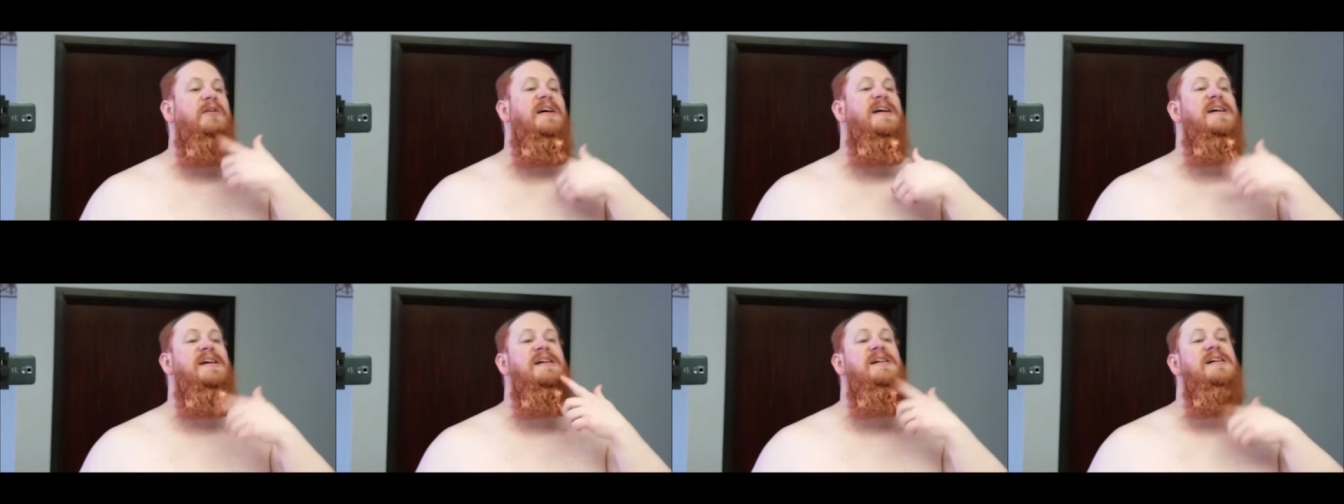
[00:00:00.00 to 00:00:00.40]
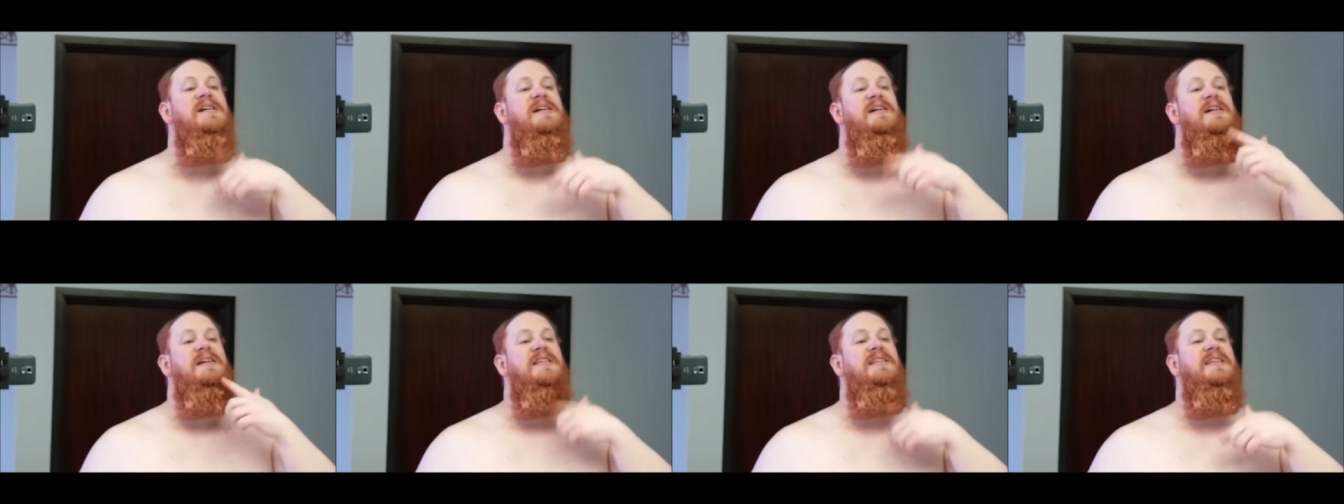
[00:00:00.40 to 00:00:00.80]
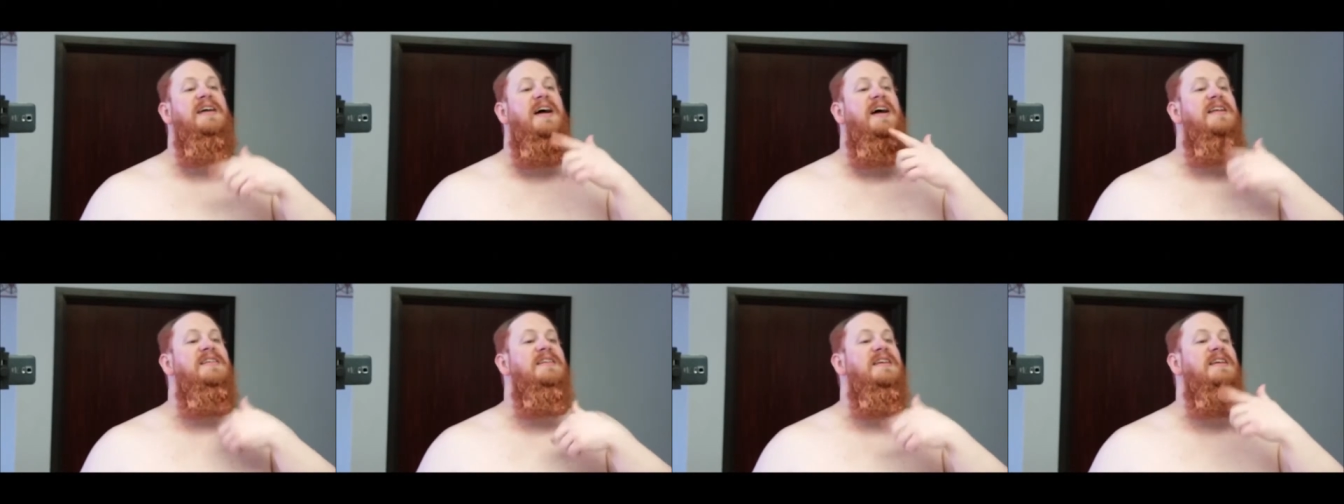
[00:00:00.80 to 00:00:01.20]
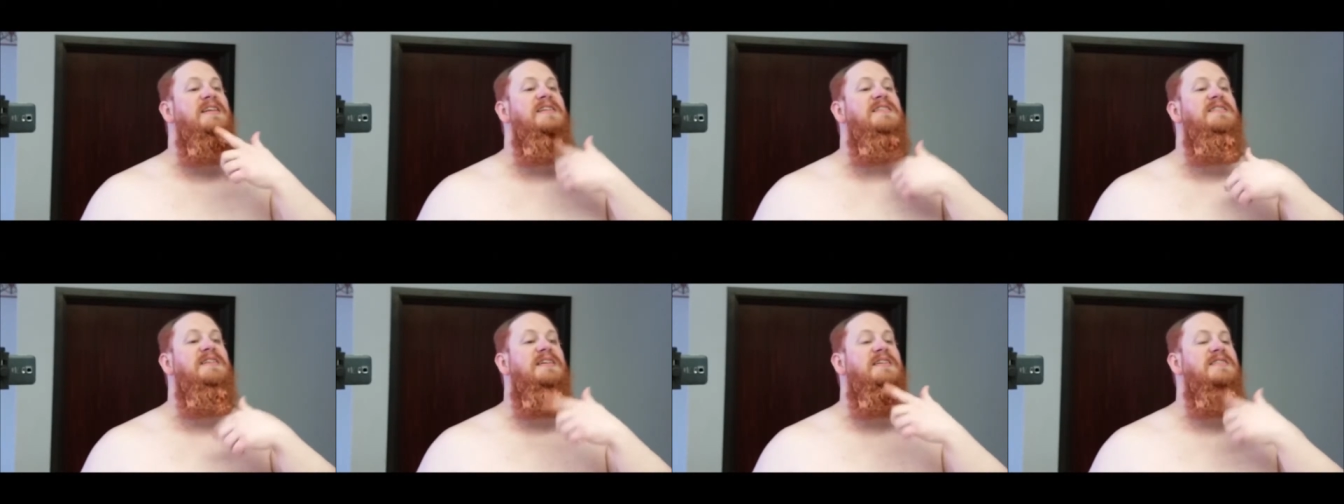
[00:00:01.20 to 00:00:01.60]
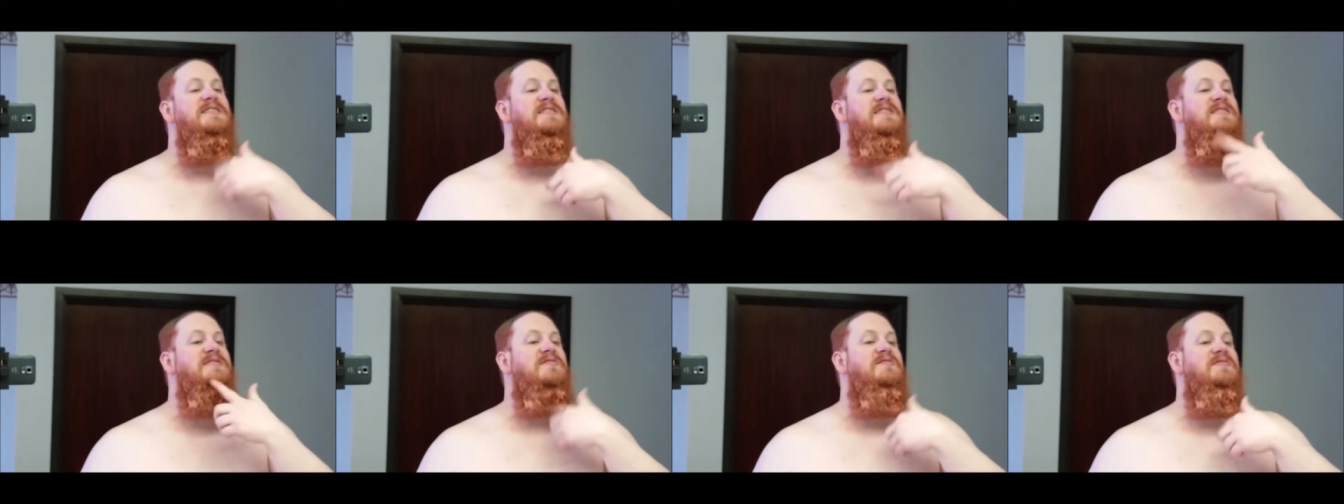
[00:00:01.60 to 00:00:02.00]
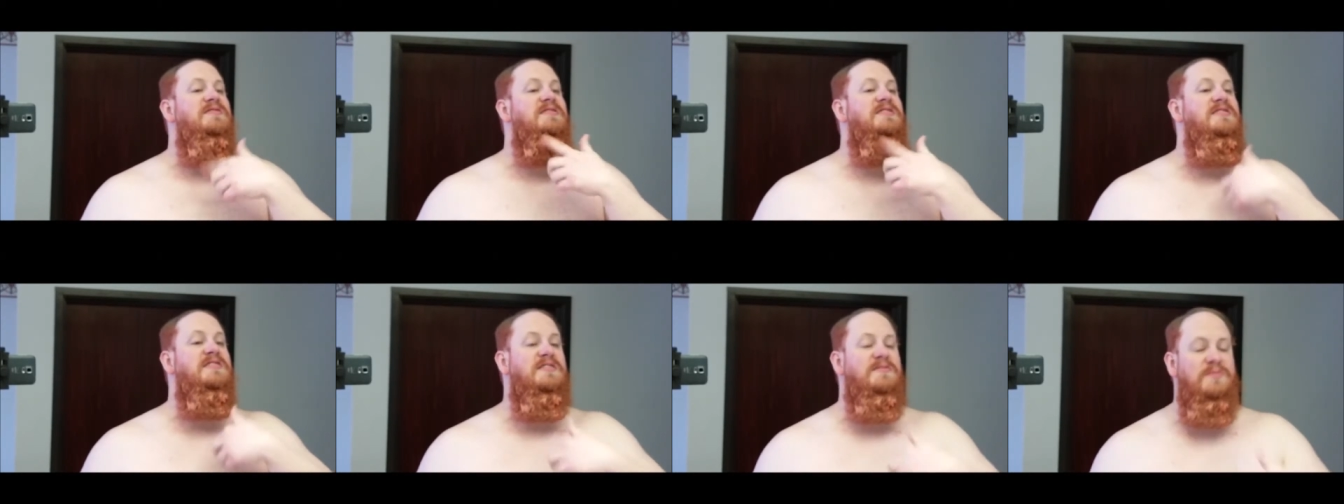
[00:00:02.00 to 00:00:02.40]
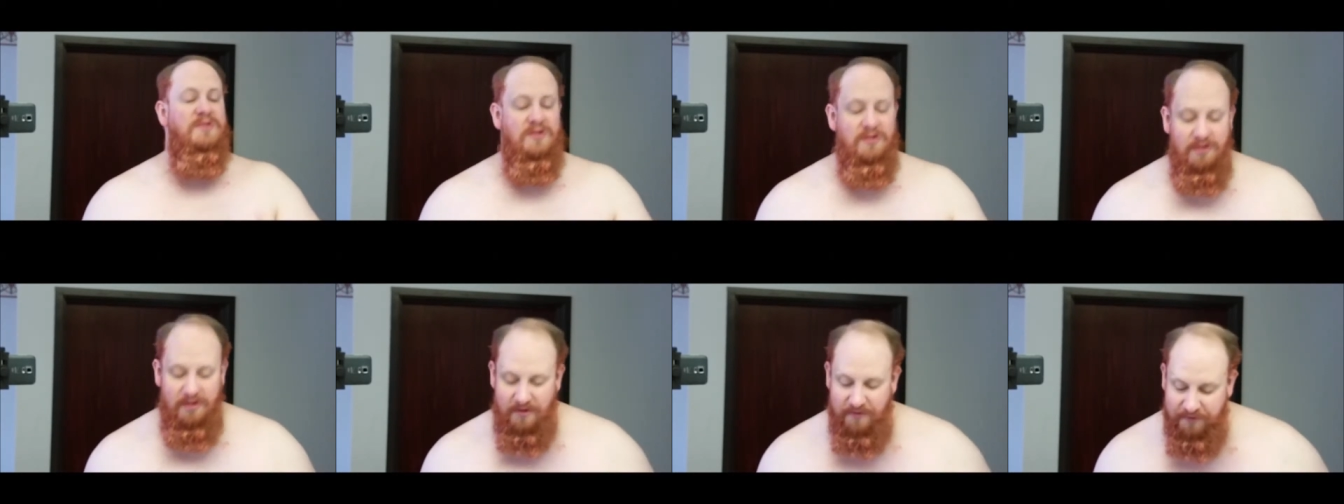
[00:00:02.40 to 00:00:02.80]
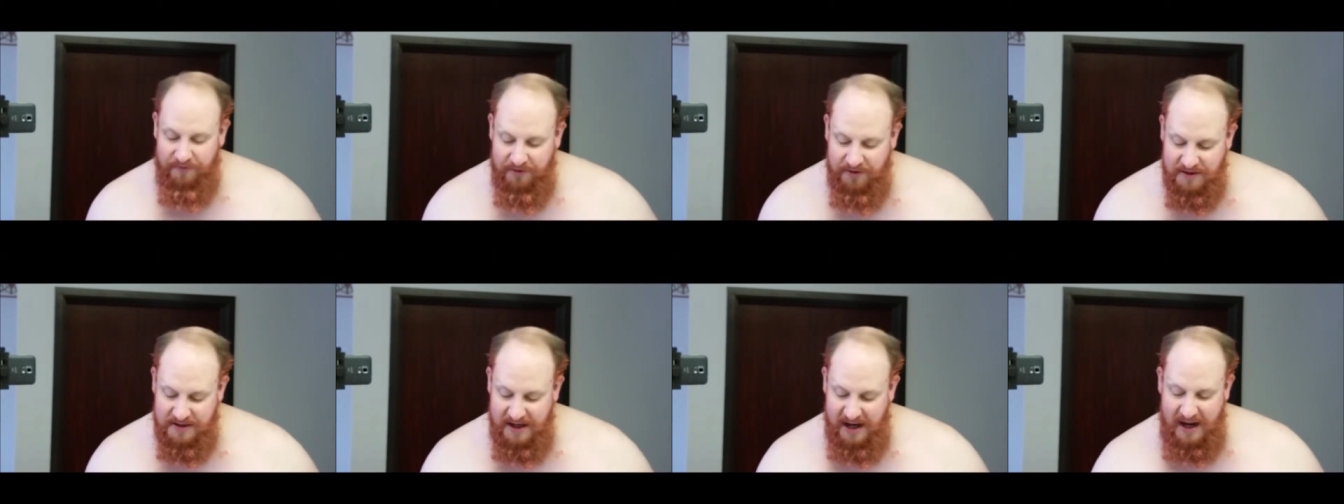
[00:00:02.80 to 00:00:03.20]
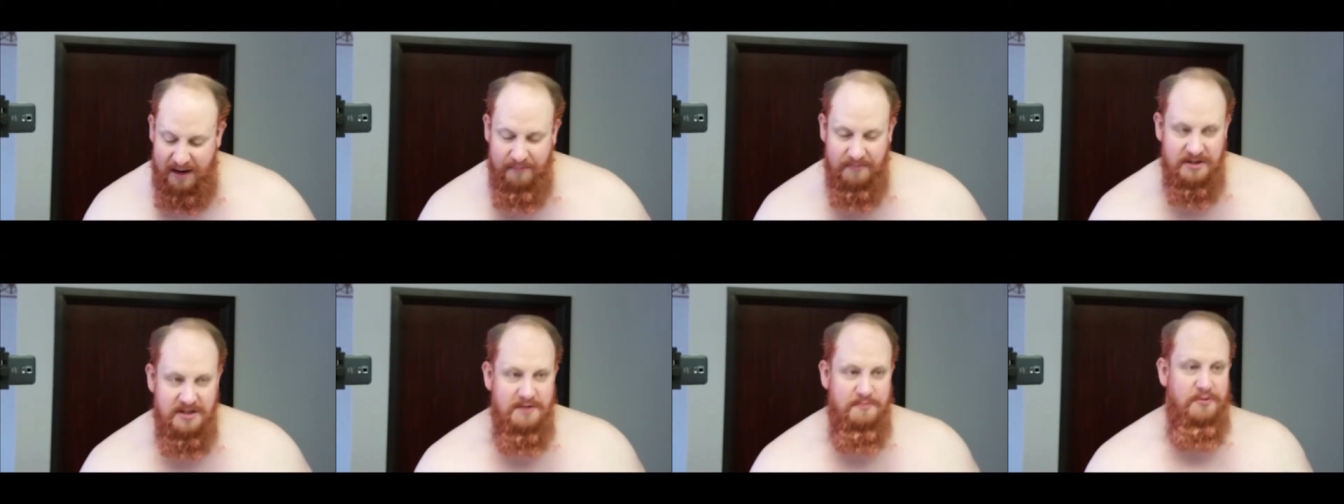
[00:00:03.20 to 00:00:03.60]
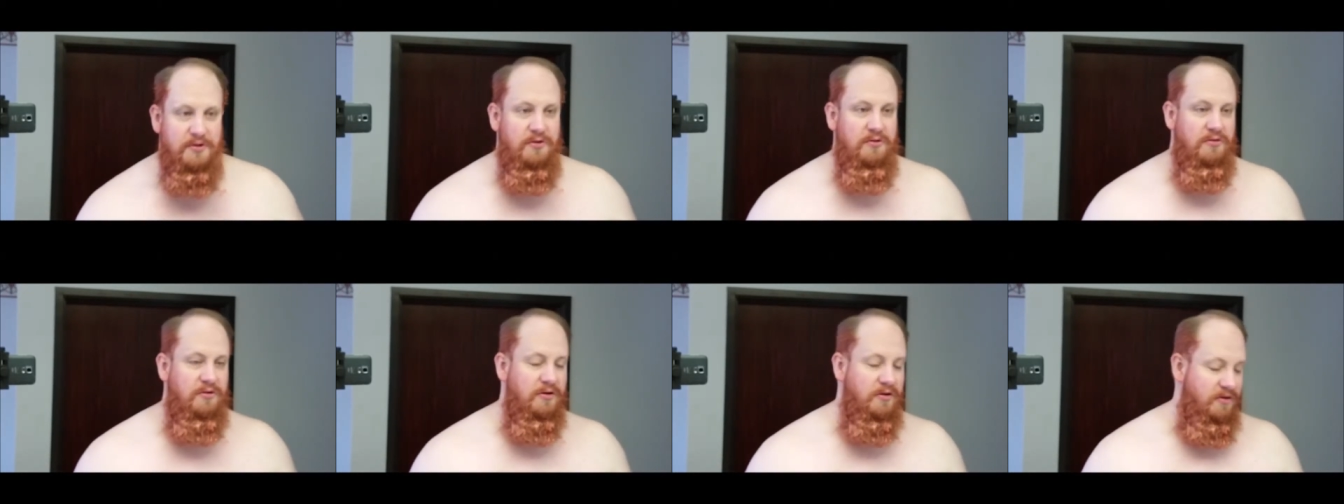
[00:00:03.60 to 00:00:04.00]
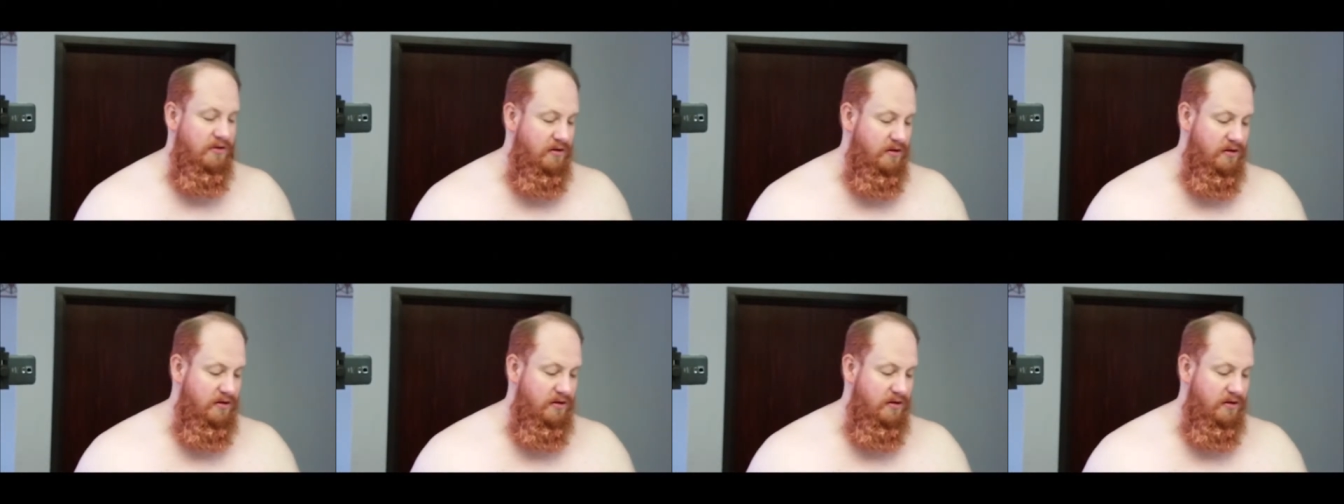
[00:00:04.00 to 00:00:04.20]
way that it does not come off the damn spoon.